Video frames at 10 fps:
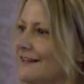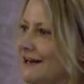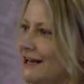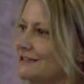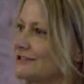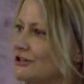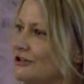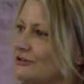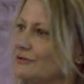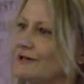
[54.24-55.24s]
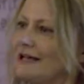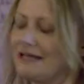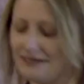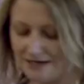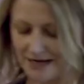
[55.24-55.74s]
The last 2
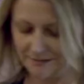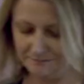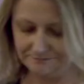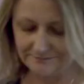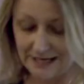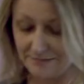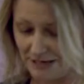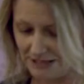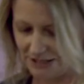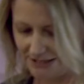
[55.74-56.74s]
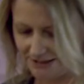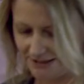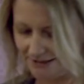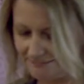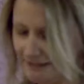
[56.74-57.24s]
in
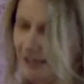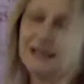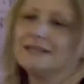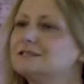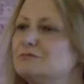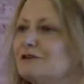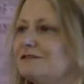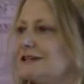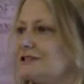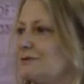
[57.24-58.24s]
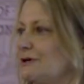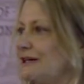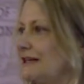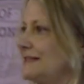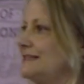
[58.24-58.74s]
Manchester. And it's a privilege to
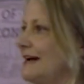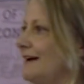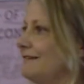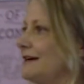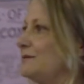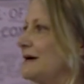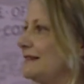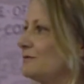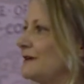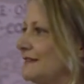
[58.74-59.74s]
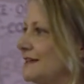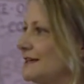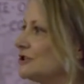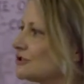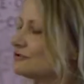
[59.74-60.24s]
work in this area with the
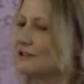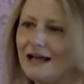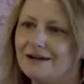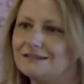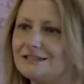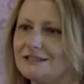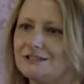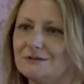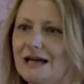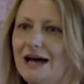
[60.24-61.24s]
industrial heritage that we